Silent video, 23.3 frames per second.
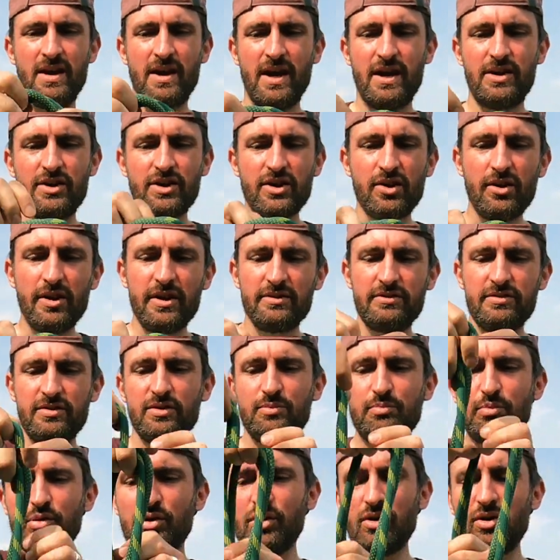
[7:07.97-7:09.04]
and you're going to
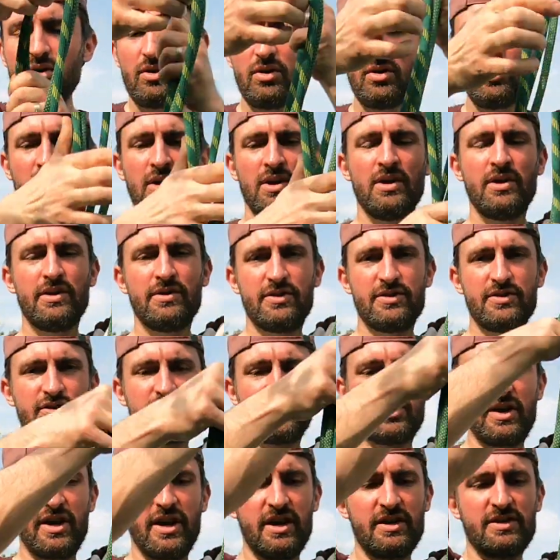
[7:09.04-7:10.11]
pull the
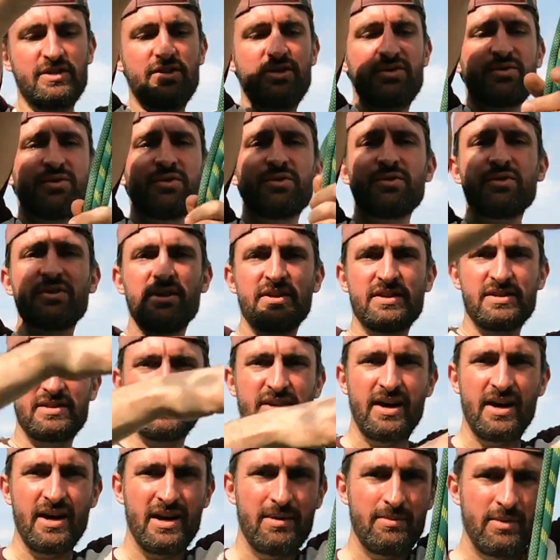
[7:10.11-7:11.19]
strands through this
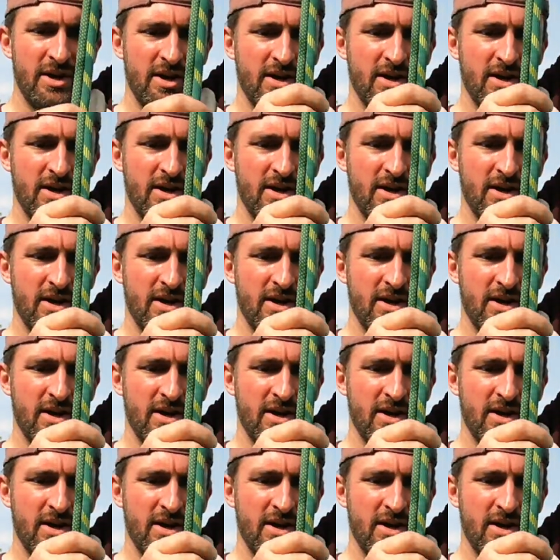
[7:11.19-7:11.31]
time.